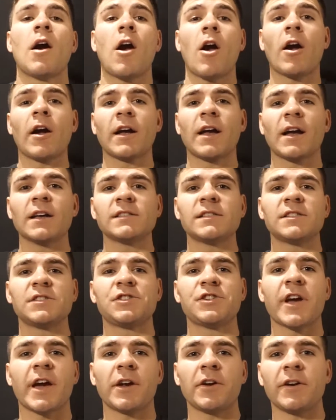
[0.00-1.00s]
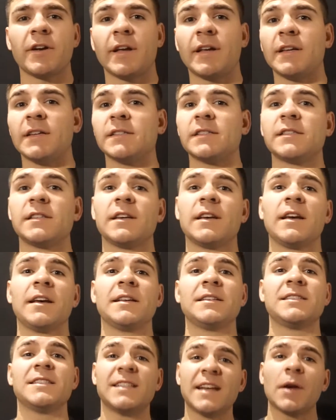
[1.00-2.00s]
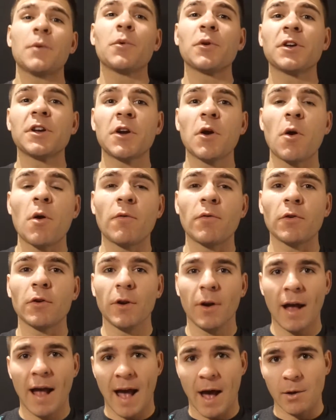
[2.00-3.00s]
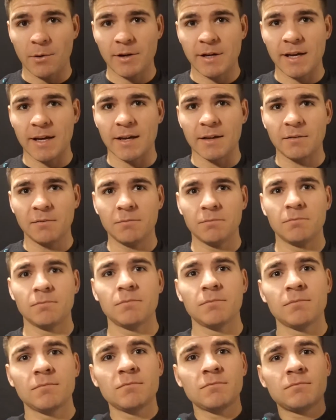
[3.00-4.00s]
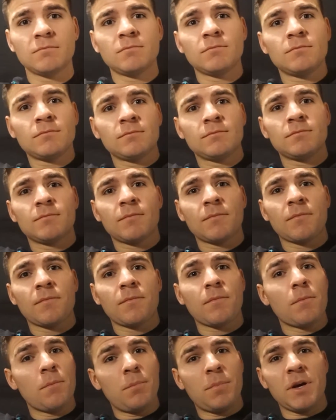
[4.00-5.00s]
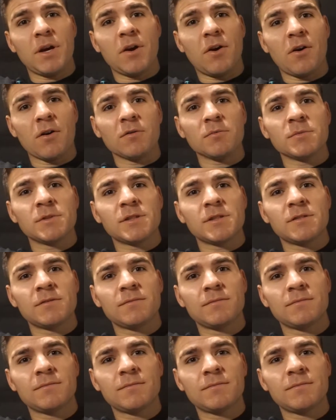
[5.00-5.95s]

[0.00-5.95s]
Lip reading: Alright guys, this is Hernandez. Today we're going to go over how to get big arms.